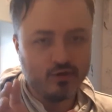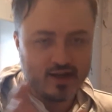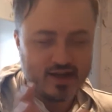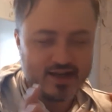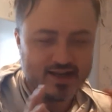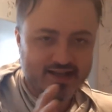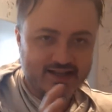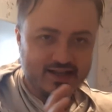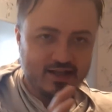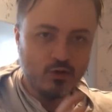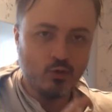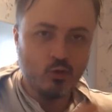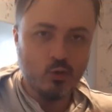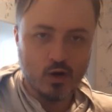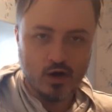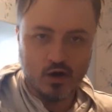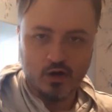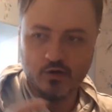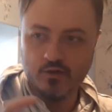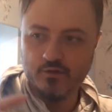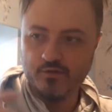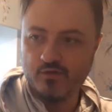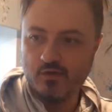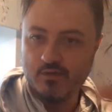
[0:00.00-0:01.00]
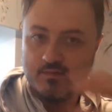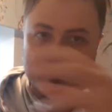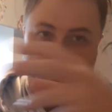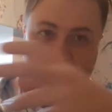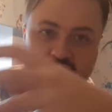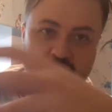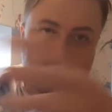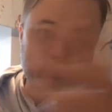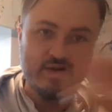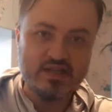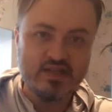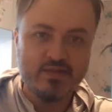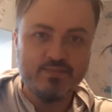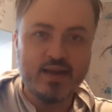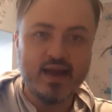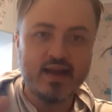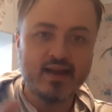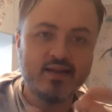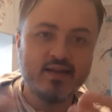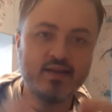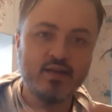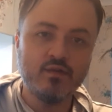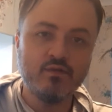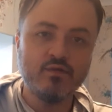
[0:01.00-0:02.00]
into the world from their
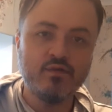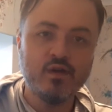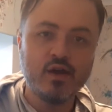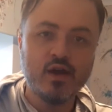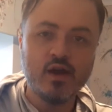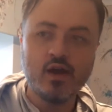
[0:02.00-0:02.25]
respective